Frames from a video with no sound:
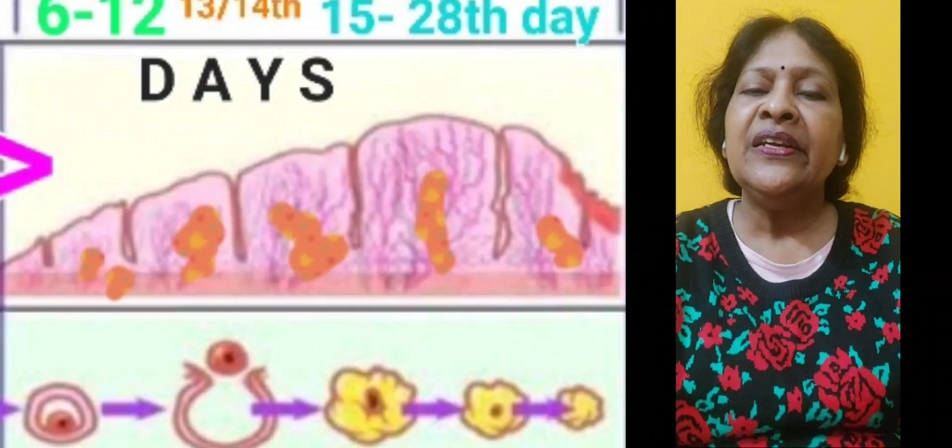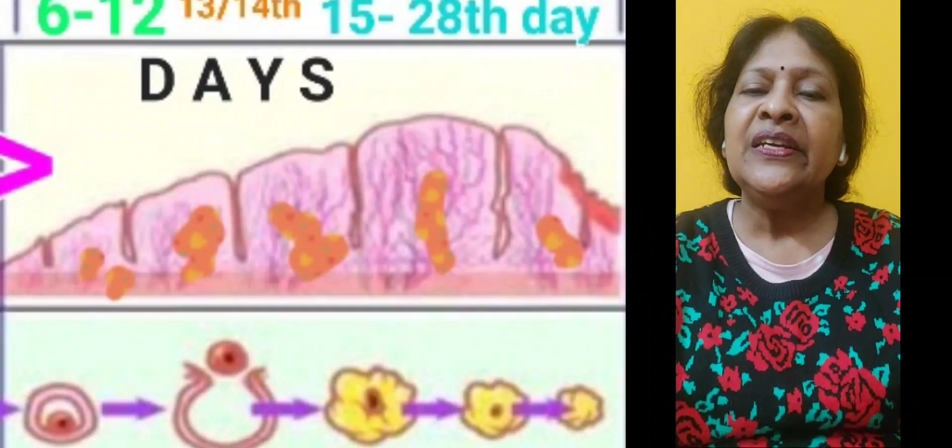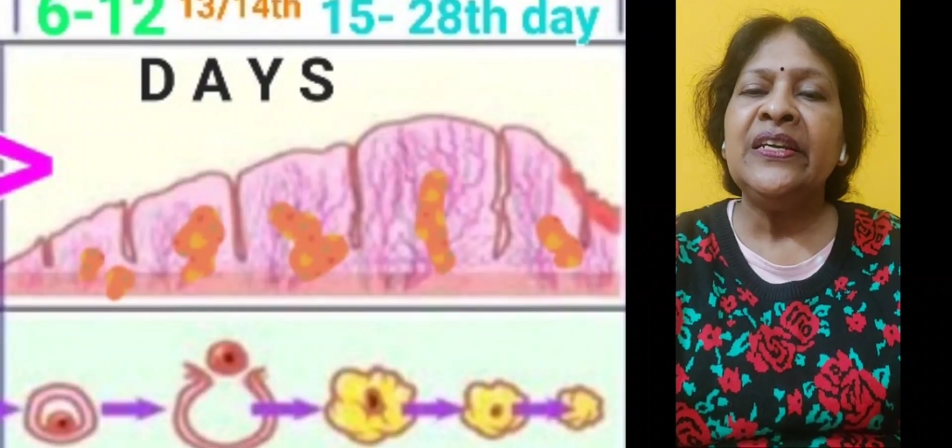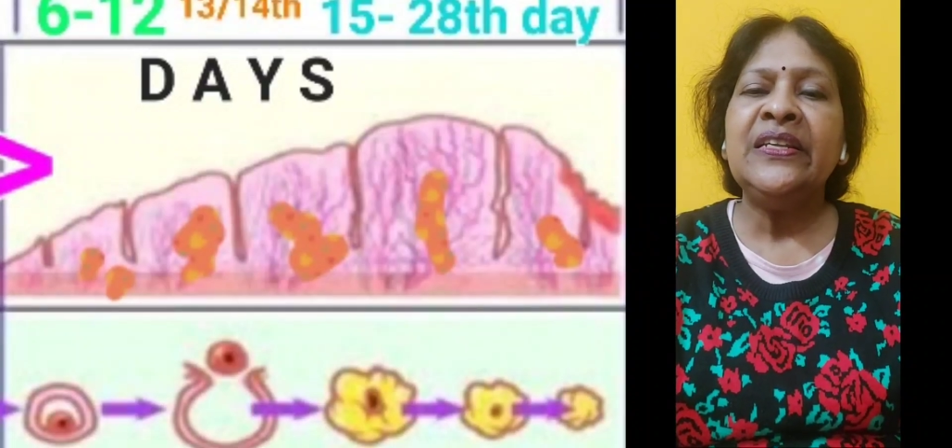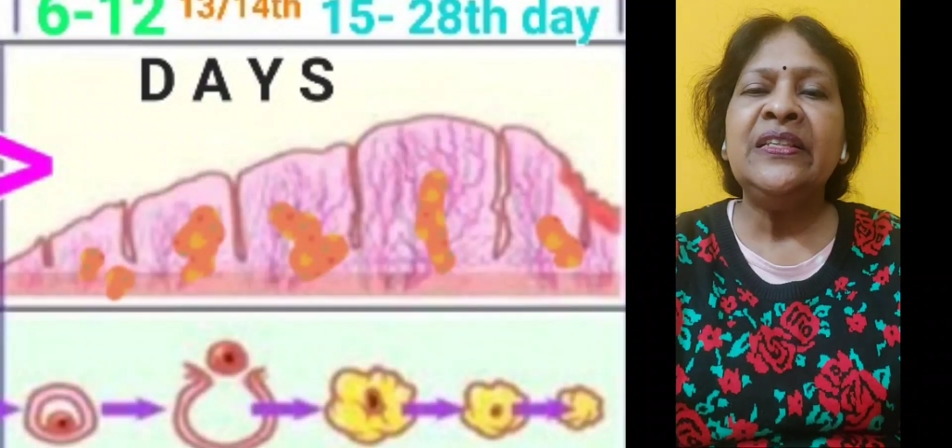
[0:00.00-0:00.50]

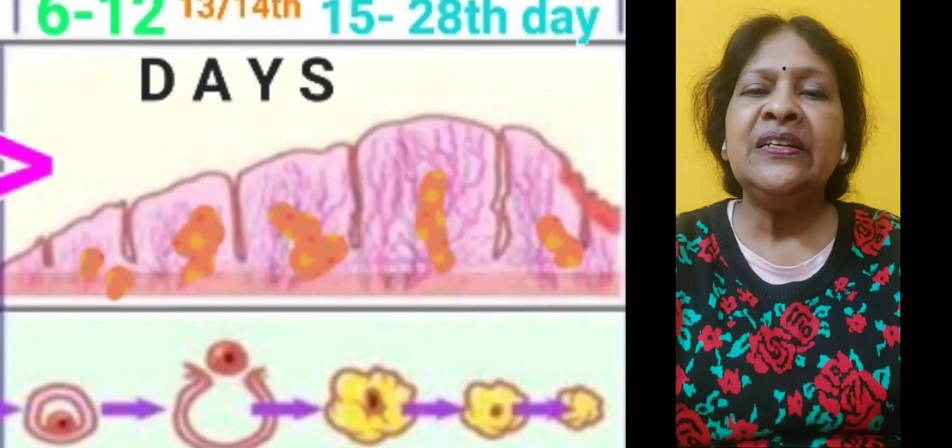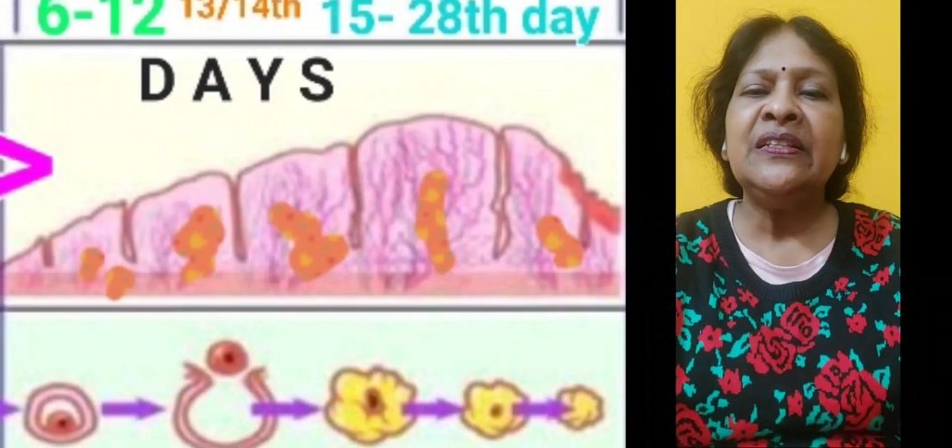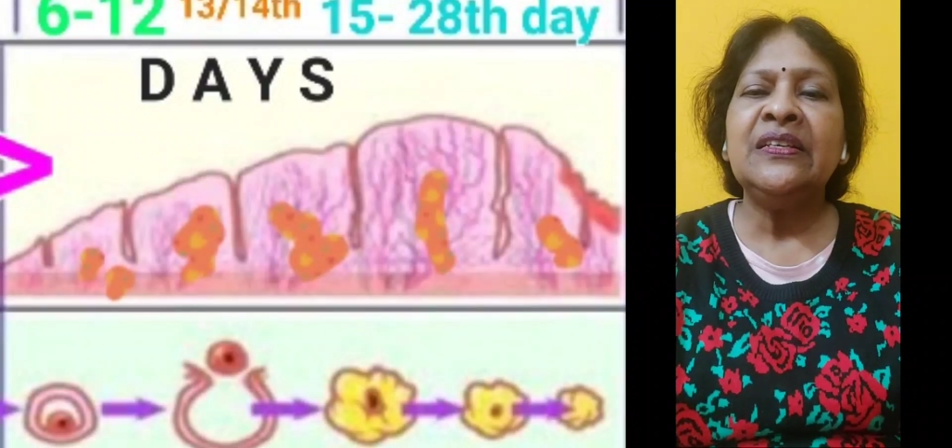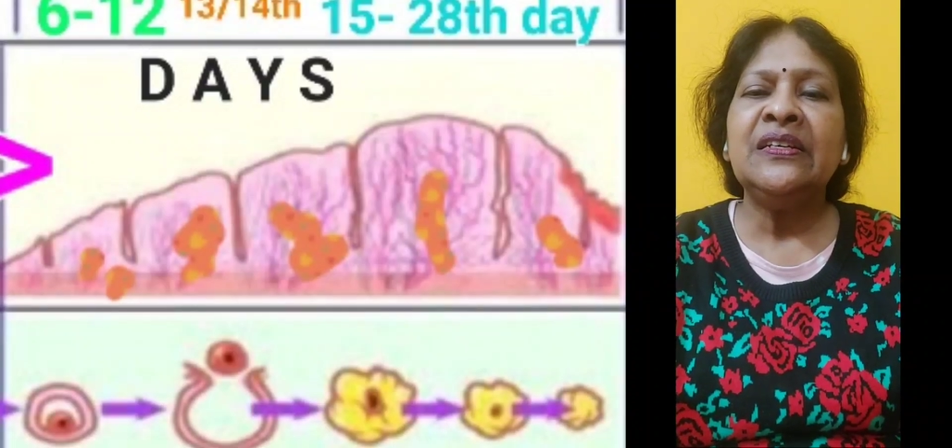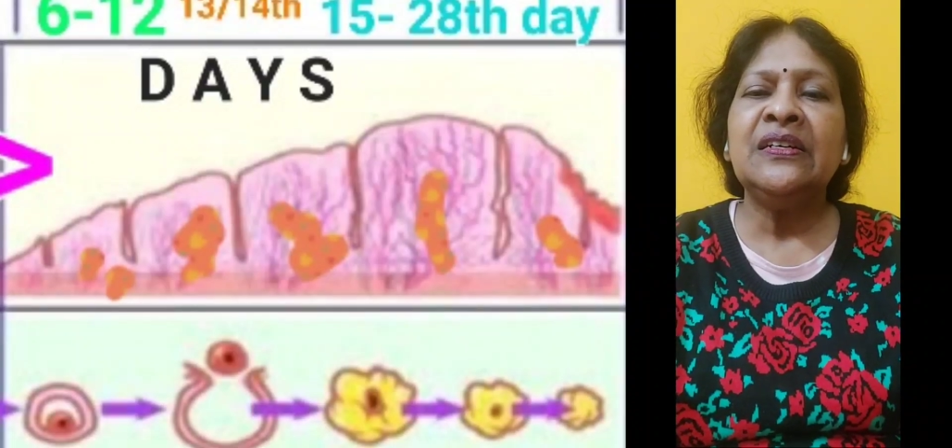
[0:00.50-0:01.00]

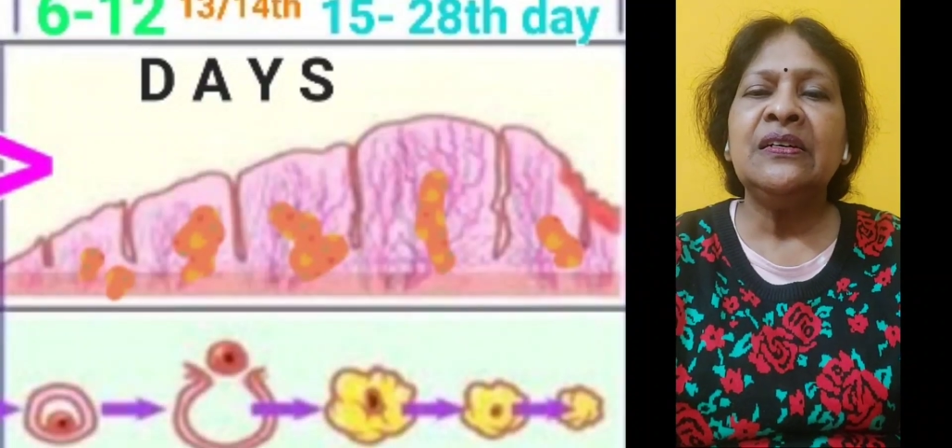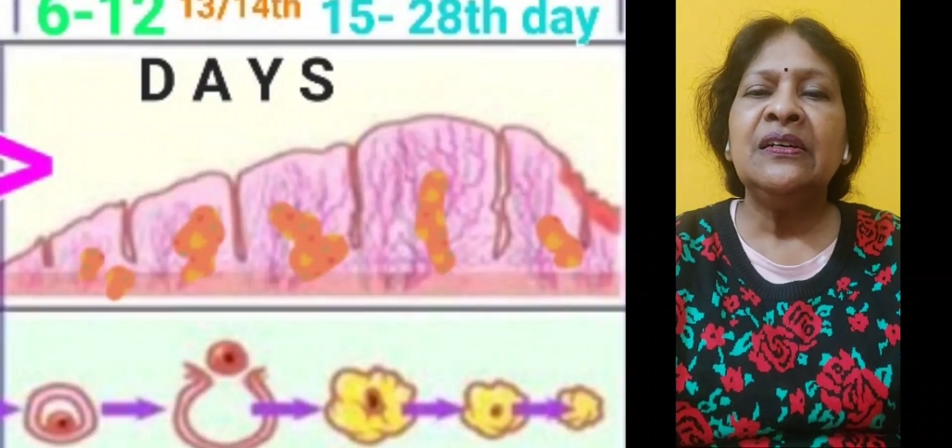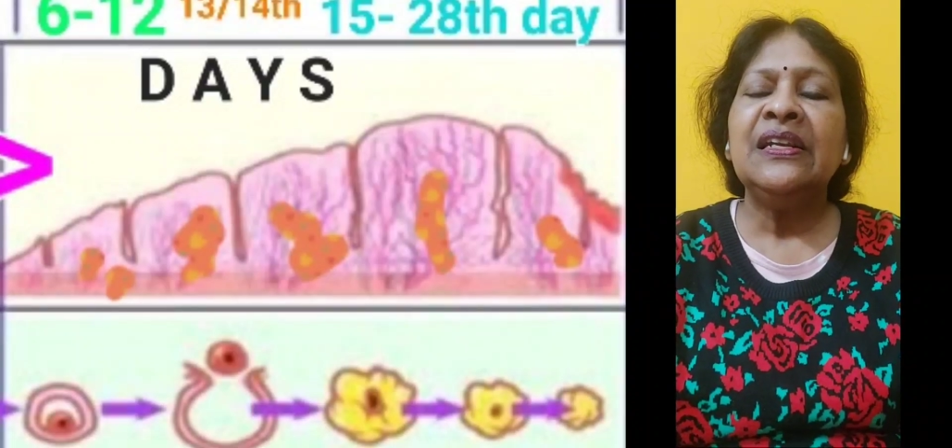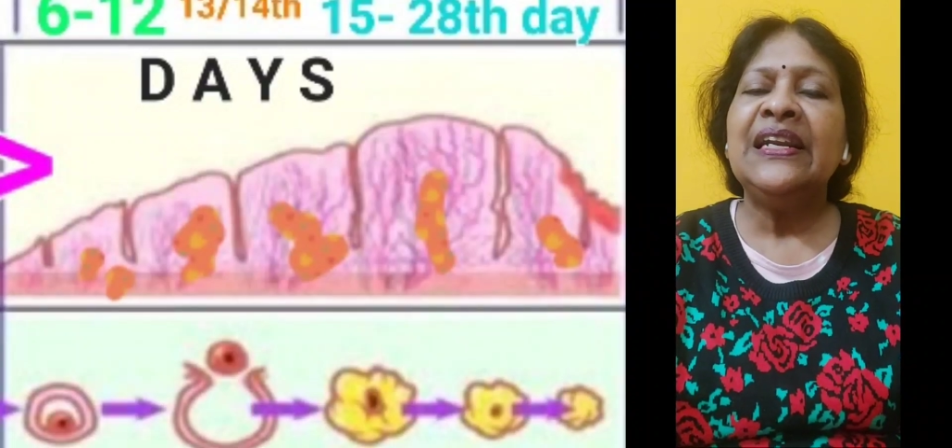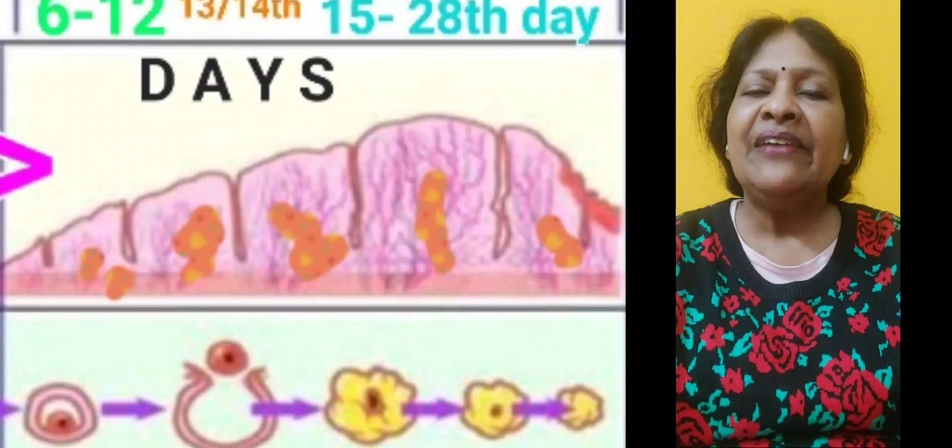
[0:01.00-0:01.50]
either the
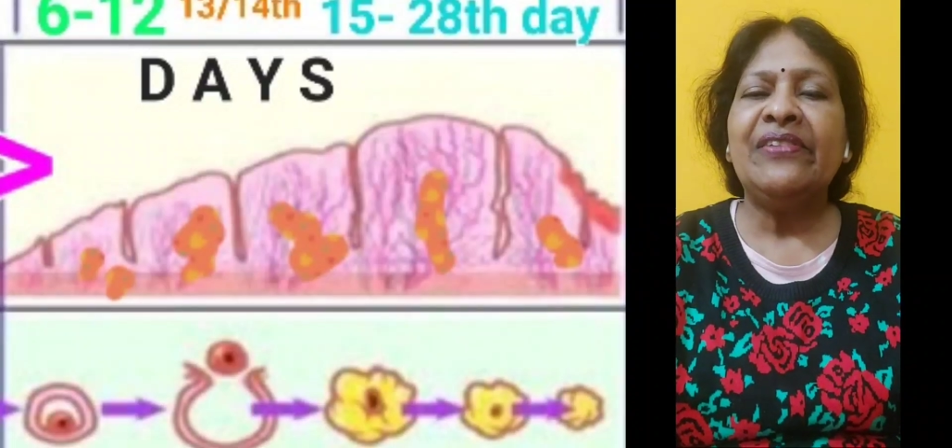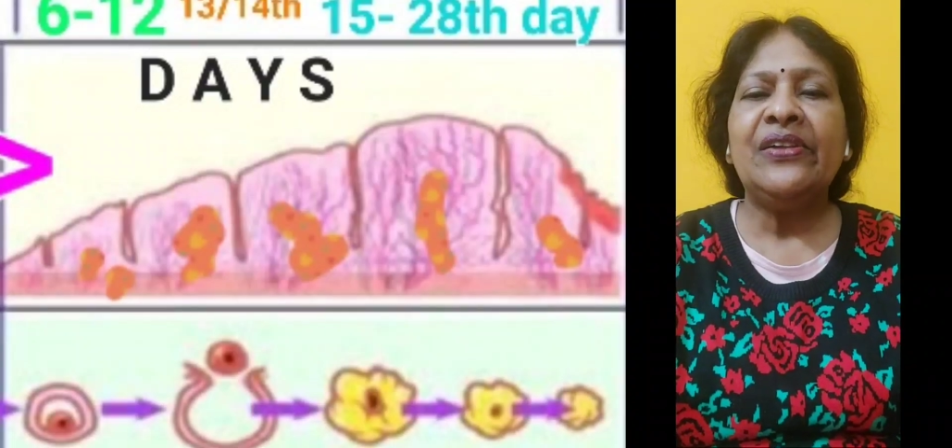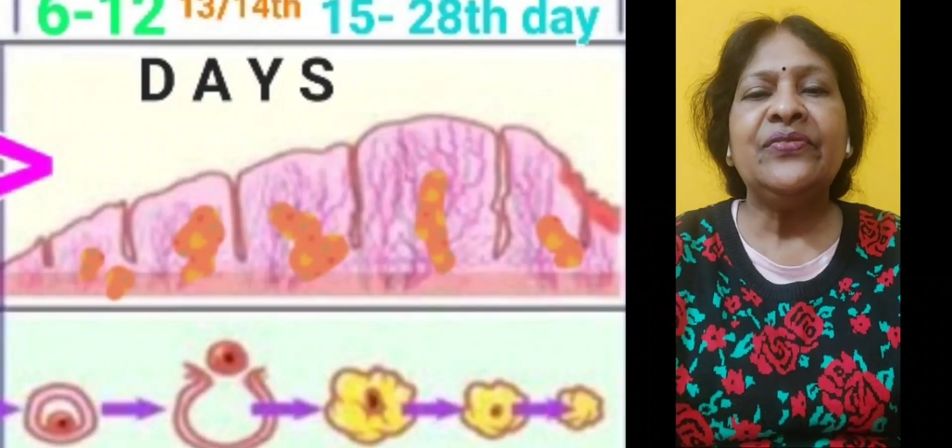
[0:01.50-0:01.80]
level